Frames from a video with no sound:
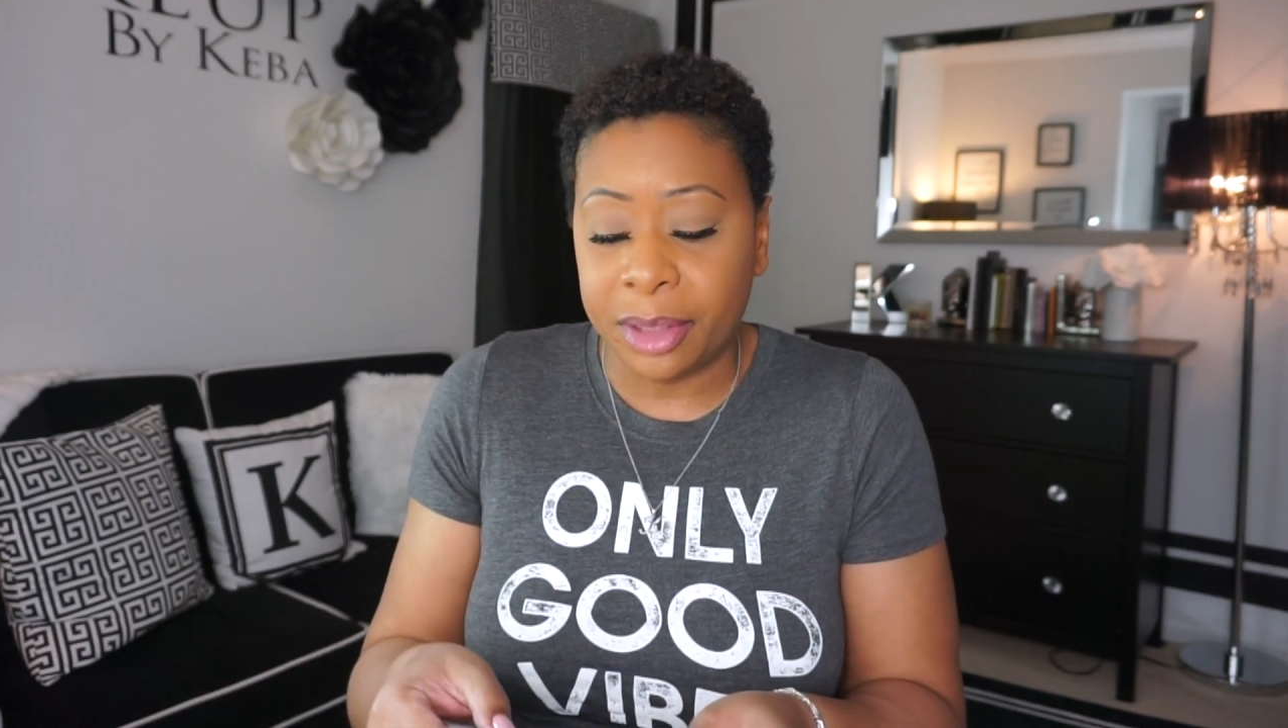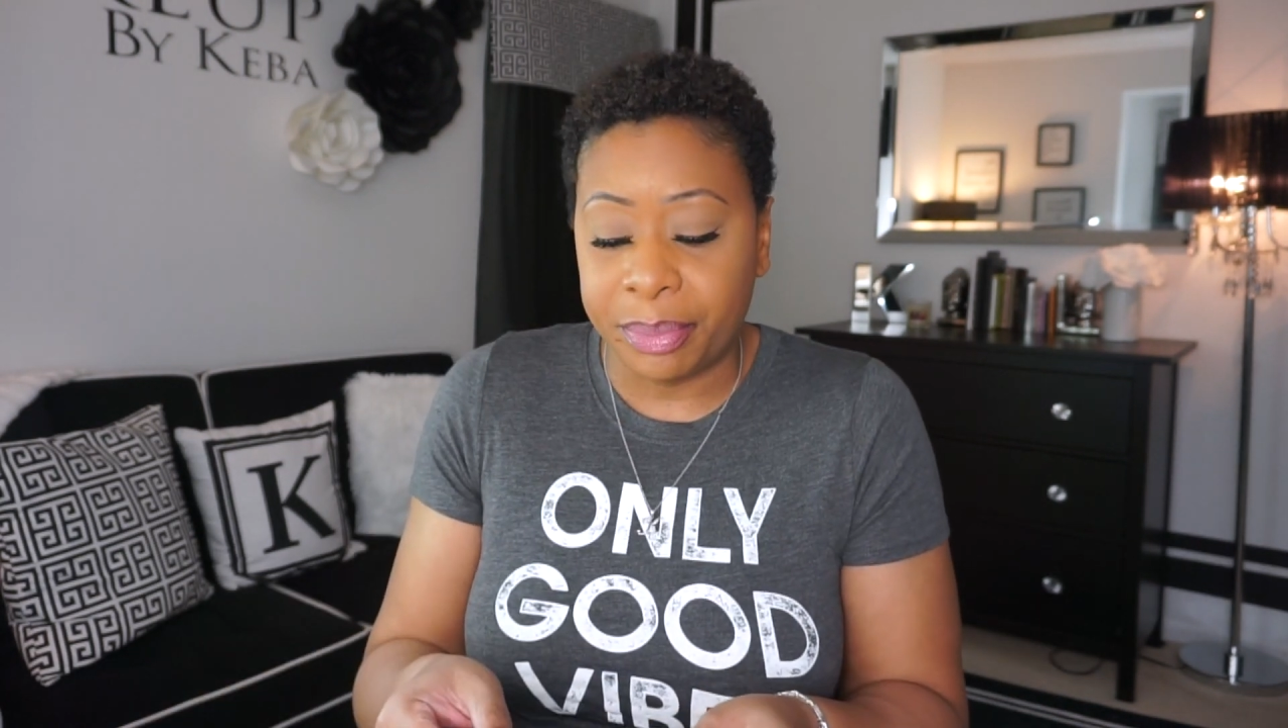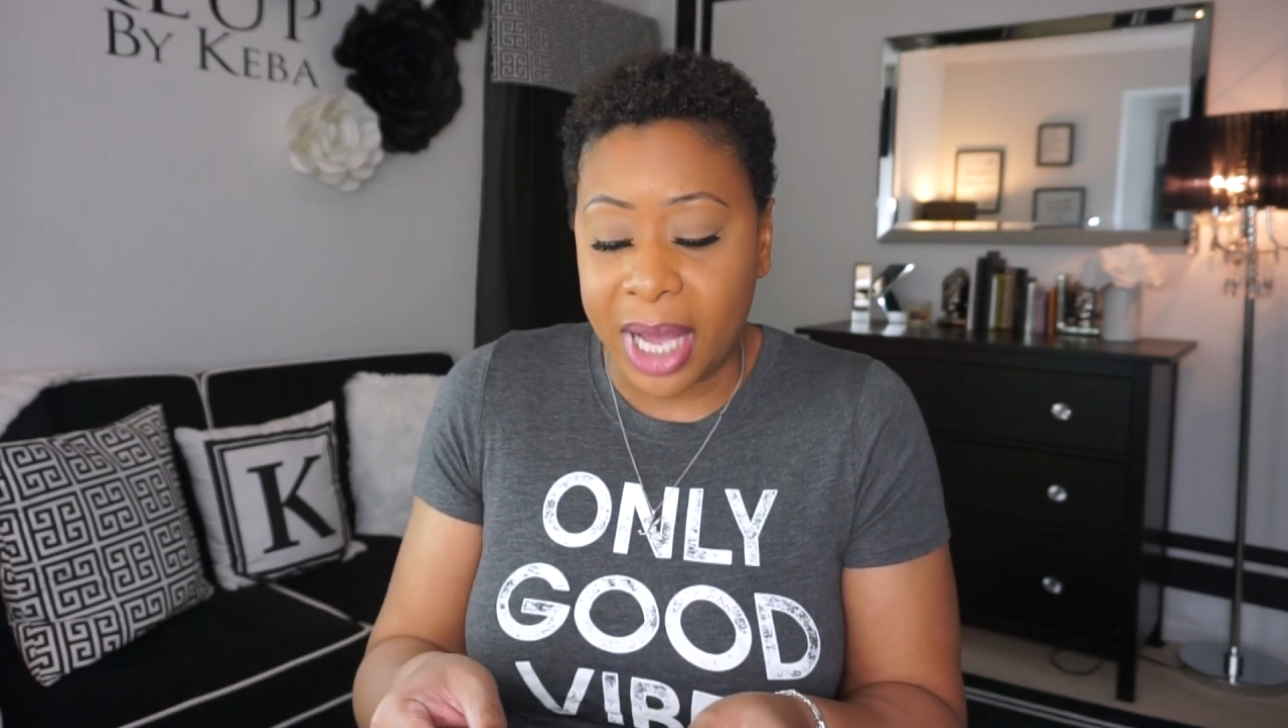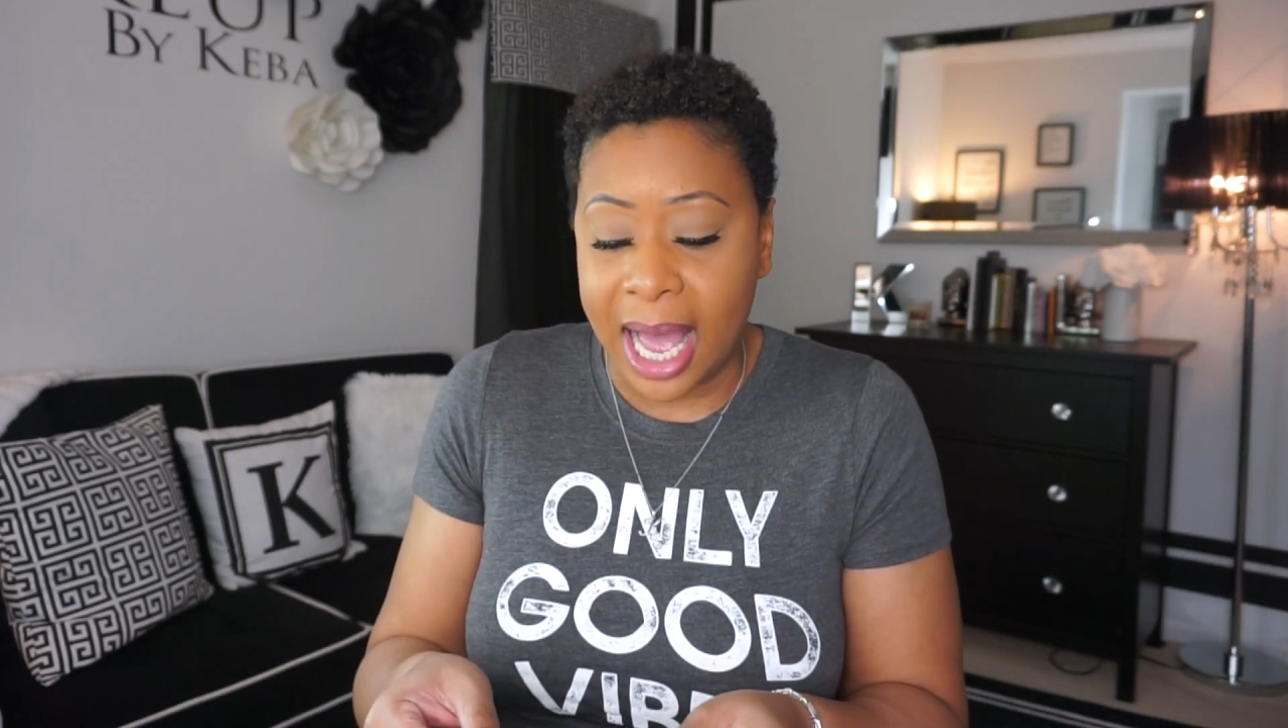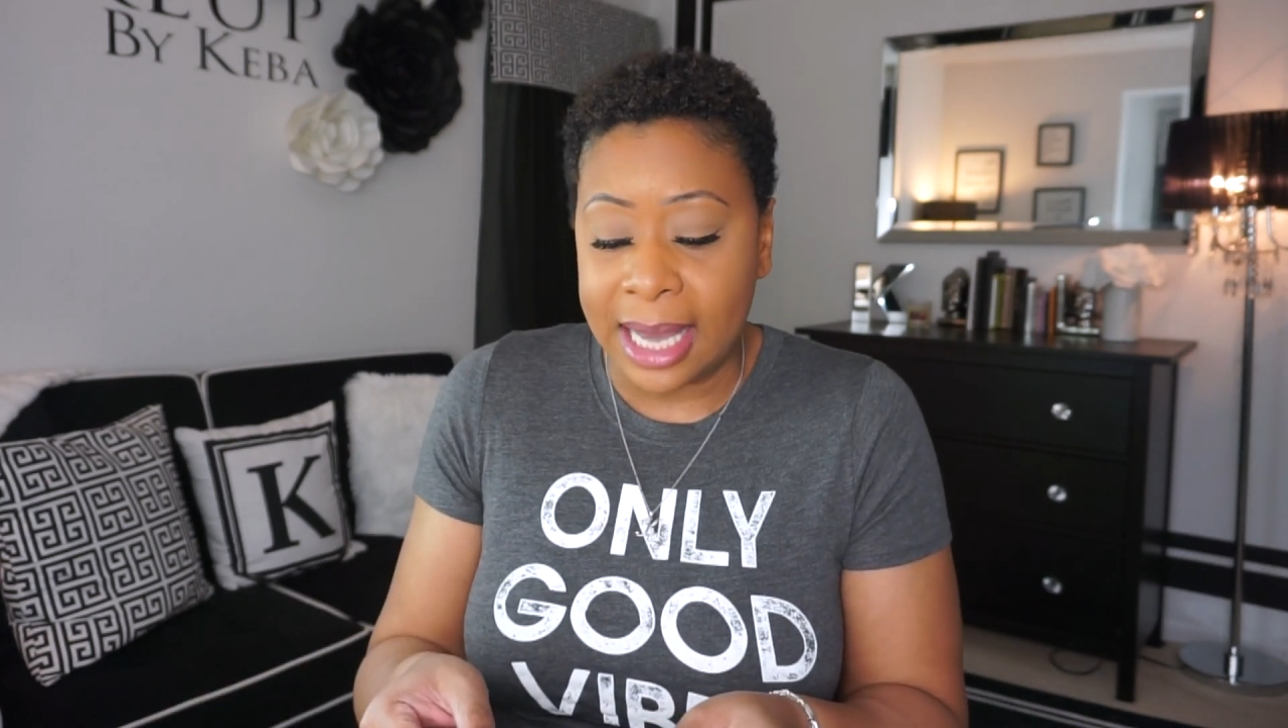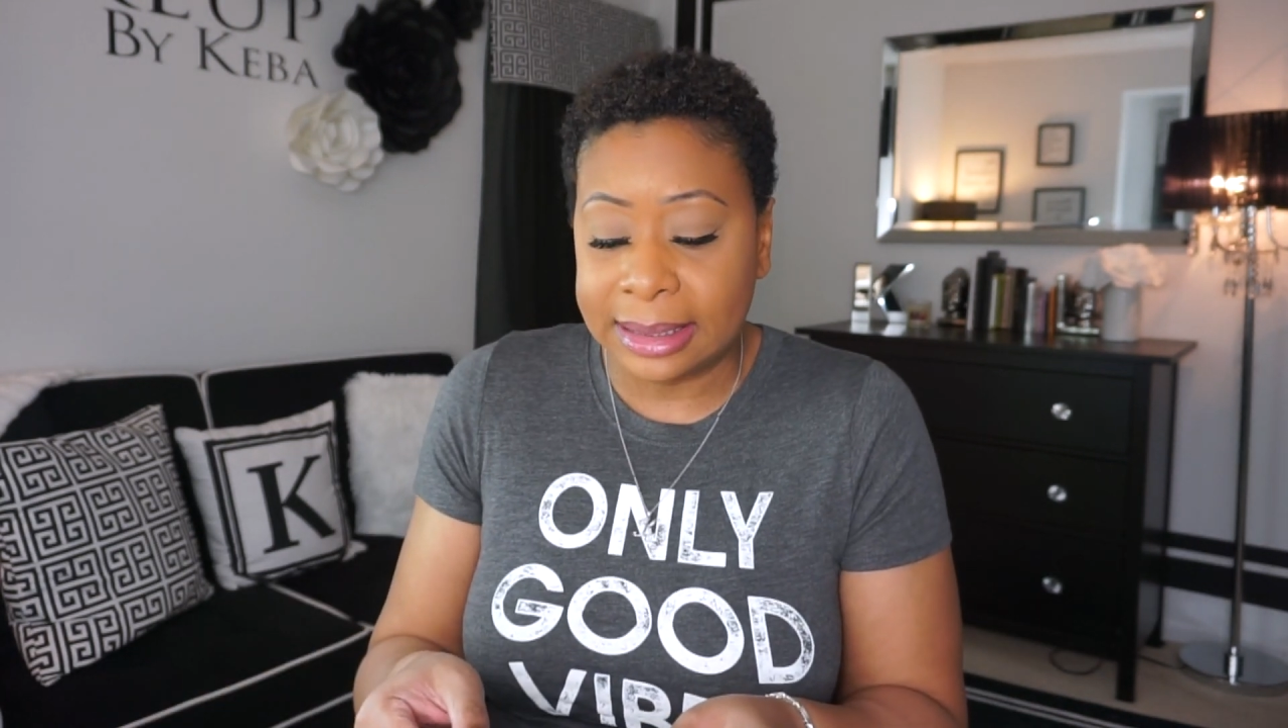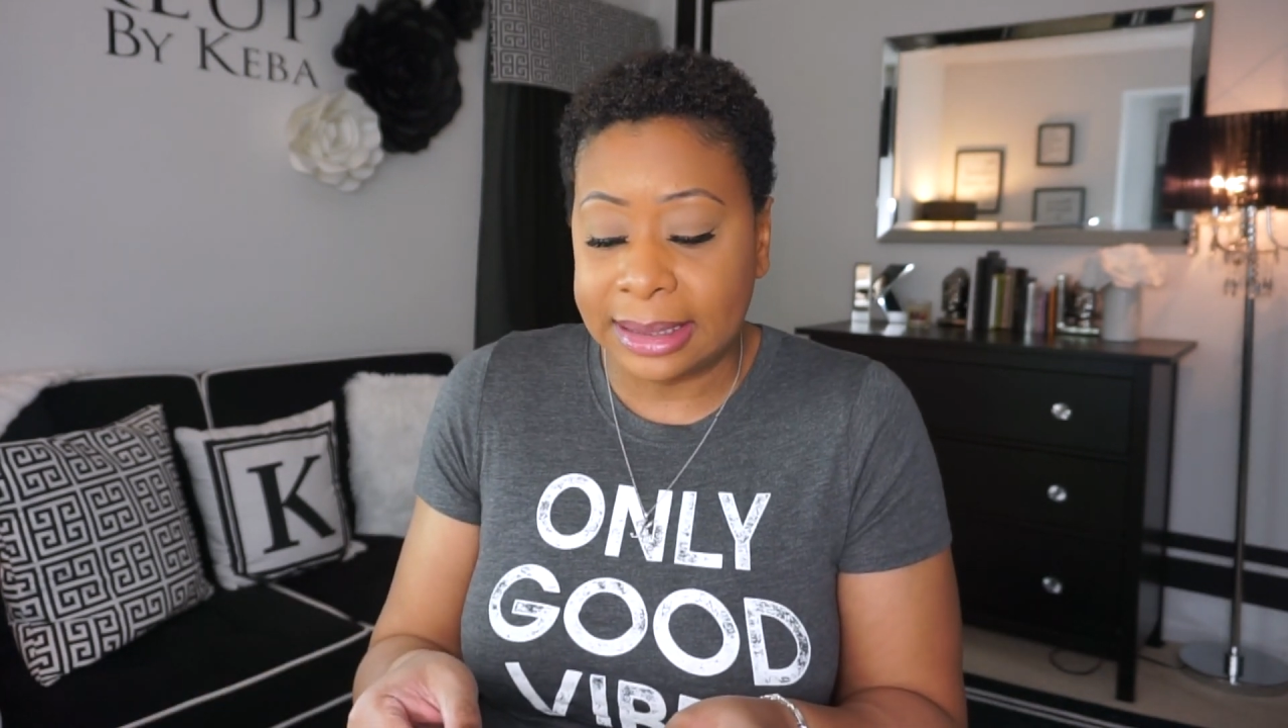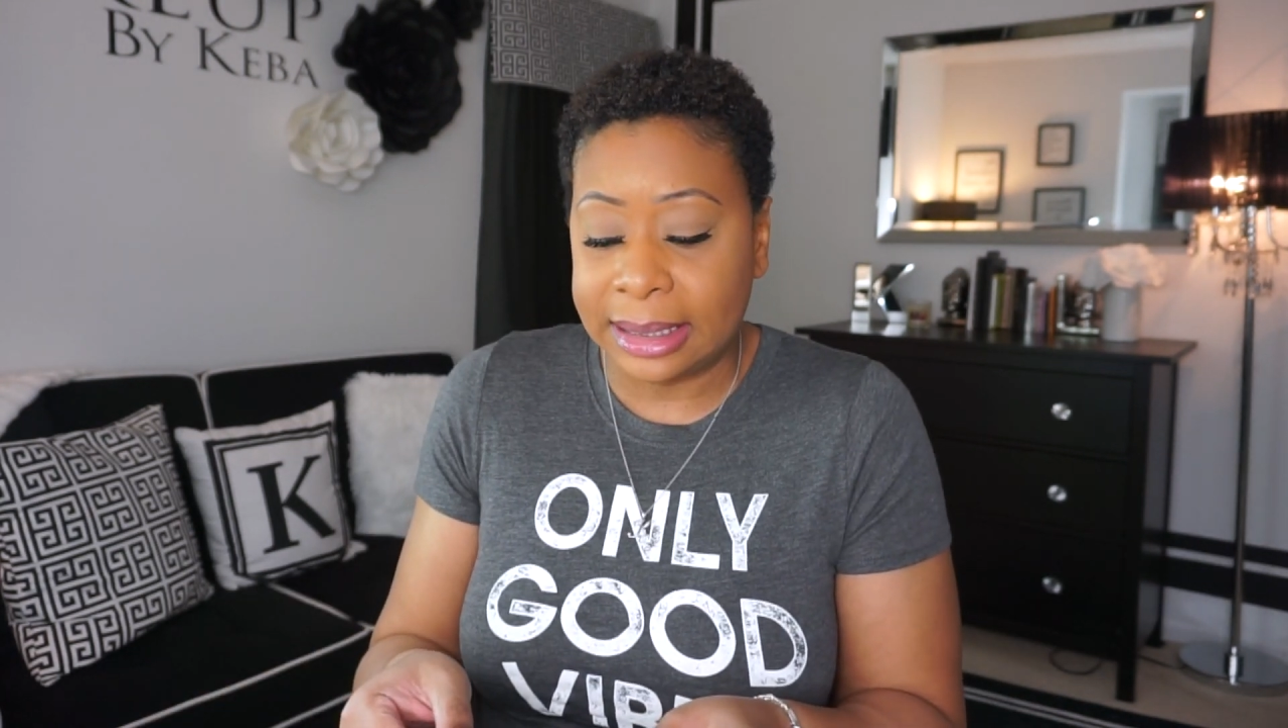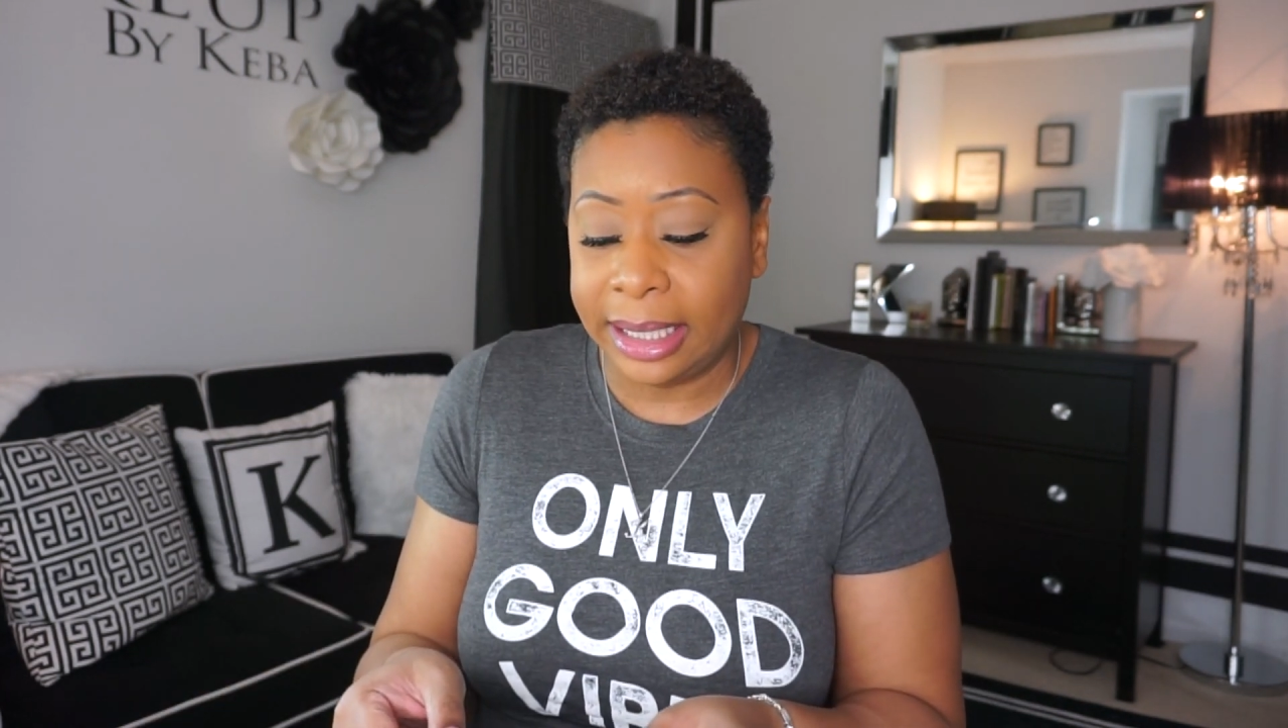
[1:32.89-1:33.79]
the box,